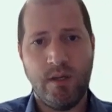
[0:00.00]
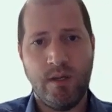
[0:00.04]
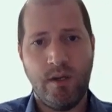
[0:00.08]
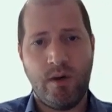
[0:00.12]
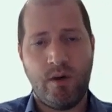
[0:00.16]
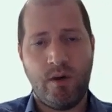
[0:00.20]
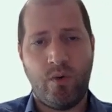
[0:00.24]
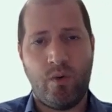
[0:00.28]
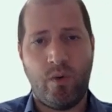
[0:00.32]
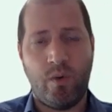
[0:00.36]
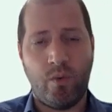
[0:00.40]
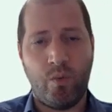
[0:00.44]

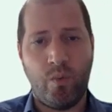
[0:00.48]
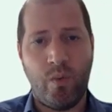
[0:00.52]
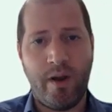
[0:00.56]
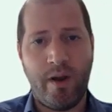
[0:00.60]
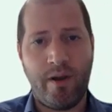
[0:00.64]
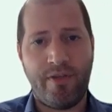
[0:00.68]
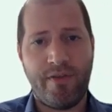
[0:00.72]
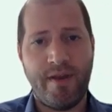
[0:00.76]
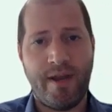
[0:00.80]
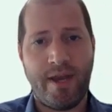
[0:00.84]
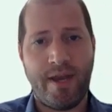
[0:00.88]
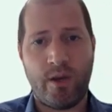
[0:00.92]
on
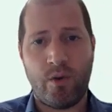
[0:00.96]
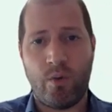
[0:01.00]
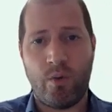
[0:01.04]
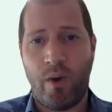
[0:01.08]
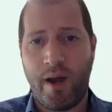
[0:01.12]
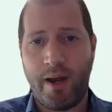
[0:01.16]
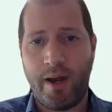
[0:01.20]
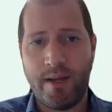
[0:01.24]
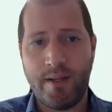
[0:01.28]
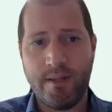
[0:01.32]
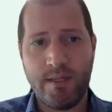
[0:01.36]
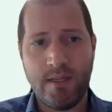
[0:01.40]
wealth
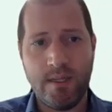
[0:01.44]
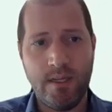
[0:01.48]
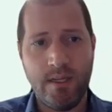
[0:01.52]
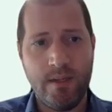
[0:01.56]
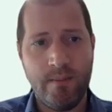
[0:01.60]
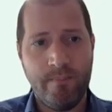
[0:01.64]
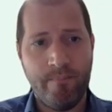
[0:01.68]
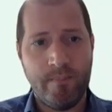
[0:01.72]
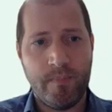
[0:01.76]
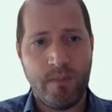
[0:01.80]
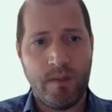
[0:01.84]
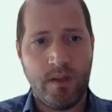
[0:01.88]

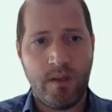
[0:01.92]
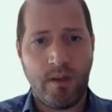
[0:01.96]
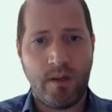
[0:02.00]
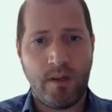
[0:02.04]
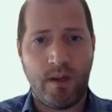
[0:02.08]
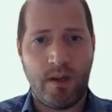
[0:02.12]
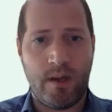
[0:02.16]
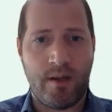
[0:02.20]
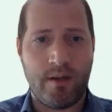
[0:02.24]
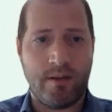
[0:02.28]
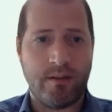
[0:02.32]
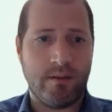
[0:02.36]
inequality,
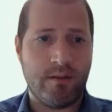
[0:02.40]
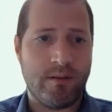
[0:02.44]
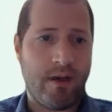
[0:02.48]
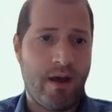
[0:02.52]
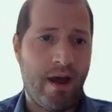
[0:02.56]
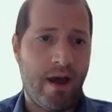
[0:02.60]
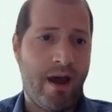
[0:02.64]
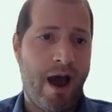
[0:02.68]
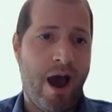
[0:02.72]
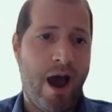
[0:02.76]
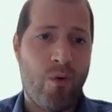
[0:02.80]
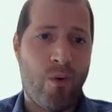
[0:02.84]
and
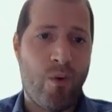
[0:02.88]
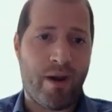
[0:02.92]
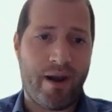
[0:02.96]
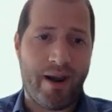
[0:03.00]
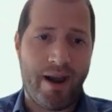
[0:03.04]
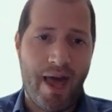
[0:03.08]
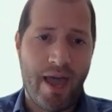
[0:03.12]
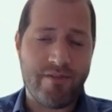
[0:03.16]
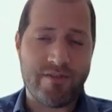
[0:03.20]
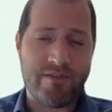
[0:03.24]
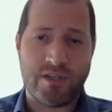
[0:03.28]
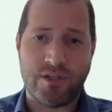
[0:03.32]
our
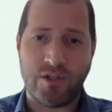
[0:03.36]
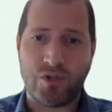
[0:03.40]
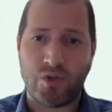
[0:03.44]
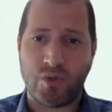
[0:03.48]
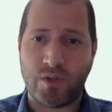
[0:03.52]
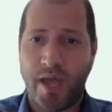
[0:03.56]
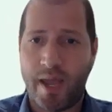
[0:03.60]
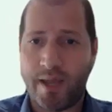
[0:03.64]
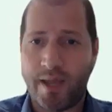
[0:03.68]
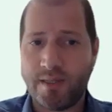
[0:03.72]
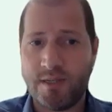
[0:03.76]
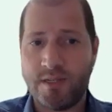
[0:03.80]
lives and
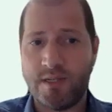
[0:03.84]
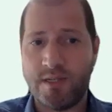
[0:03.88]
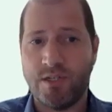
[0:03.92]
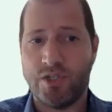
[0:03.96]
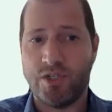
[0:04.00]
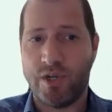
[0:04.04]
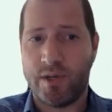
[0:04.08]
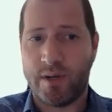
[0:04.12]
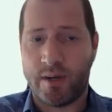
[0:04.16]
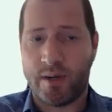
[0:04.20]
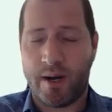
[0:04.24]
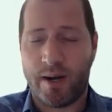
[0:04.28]
societies in
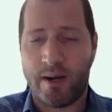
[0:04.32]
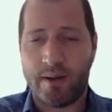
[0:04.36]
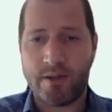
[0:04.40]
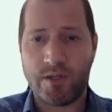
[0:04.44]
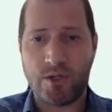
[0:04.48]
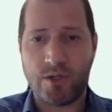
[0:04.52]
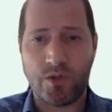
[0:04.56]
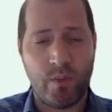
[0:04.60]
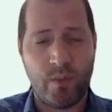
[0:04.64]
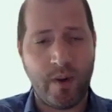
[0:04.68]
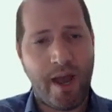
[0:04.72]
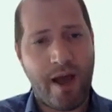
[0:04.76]
general.
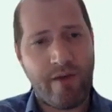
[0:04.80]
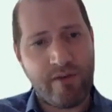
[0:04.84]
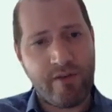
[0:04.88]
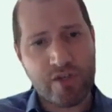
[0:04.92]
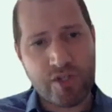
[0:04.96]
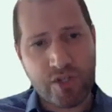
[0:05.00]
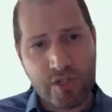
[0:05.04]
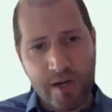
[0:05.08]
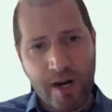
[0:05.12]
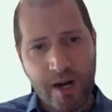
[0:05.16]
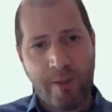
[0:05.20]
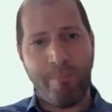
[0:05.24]
So we have a
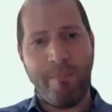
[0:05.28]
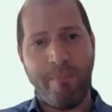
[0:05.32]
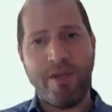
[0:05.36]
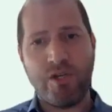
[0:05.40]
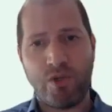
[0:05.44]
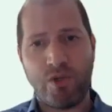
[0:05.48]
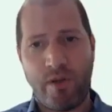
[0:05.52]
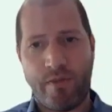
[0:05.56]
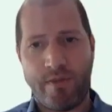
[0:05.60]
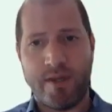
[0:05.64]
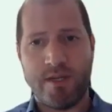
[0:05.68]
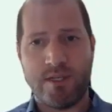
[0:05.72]
general
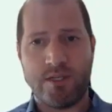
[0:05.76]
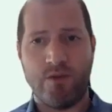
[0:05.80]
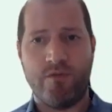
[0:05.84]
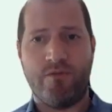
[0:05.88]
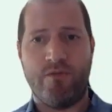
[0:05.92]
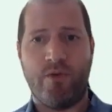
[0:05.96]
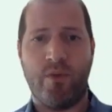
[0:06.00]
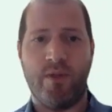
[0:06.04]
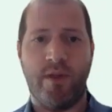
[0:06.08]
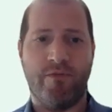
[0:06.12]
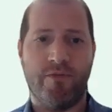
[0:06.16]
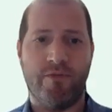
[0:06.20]
mission at the Institute
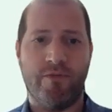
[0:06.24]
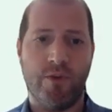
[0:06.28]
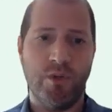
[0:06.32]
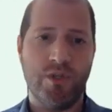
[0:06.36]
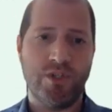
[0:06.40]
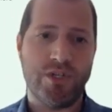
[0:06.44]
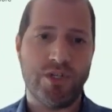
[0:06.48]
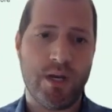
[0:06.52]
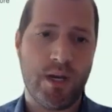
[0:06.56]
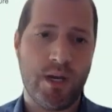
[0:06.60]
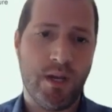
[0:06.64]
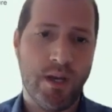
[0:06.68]
for the
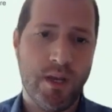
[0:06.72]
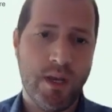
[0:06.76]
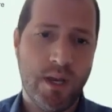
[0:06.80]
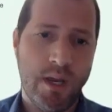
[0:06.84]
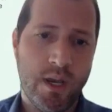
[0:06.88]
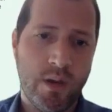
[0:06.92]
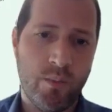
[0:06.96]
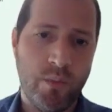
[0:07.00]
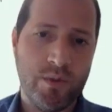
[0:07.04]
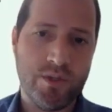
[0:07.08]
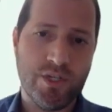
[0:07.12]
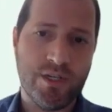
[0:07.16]
Future,
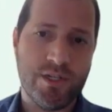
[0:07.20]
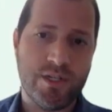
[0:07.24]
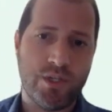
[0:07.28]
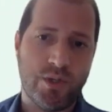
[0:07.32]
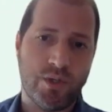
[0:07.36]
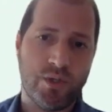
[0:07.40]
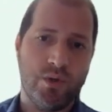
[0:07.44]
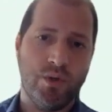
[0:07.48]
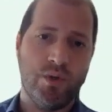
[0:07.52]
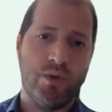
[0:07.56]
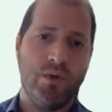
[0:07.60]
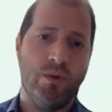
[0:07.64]
which is
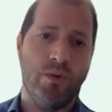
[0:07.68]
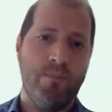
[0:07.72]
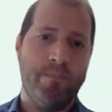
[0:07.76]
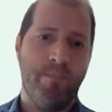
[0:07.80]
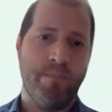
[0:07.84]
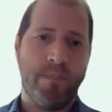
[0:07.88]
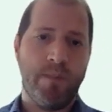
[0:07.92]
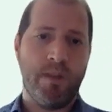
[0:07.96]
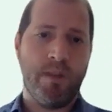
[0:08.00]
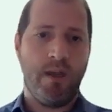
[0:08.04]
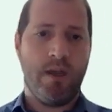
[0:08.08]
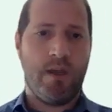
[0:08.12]
to
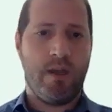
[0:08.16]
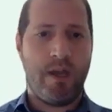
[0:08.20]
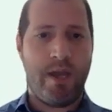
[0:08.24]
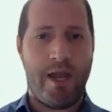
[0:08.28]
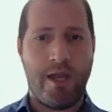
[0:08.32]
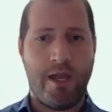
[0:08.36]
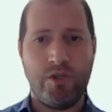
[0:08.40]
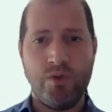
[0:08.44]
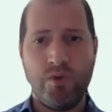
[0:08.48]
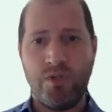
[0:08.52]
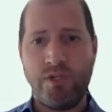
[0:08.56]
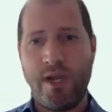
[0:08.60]

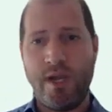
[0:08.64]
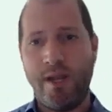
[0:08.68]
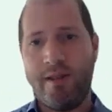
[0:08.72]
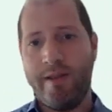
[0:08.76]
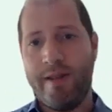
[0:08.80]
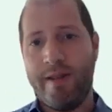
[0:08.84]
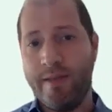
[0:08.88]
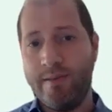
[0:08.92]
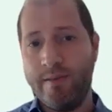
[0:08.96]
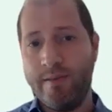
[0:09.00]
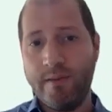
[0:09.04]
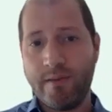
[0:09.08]
educate
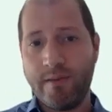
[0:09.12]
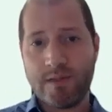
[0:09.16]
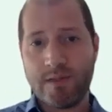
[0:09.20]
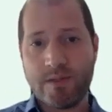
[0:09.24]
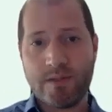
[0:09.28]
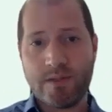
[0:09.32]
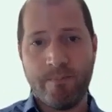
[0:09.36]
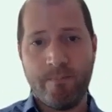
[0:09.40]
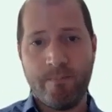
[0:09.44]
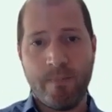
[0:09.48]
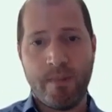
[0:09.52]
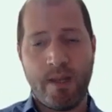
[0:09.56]

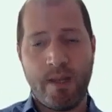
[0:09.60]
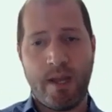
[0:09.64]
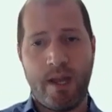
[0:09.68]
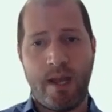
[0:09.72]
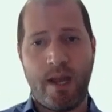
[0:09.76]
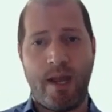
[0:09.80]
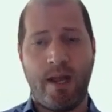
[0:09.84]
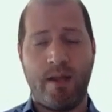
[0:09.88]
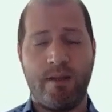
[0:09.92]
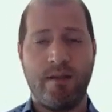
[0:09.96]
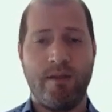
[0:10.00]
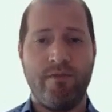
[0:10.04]
leaders
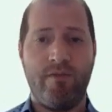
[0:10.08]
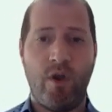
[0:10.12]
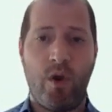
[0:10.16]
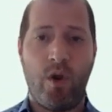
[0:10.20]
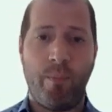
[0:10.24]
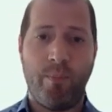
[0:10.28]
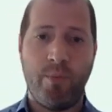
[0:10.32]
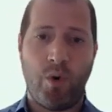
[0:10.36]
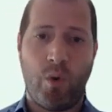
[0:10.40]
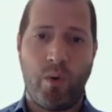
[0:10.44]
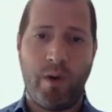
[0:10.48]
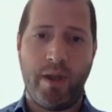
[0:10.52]
and
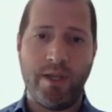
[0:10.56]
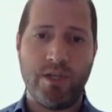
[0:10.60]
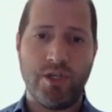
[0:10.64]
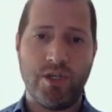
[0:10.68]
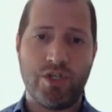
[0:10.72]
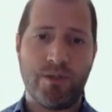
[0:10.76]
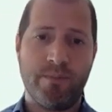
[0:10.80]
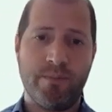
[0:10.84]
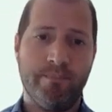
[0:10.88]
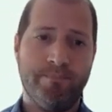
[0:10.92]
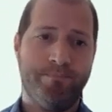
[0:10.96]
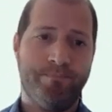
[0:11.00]
develop knowledge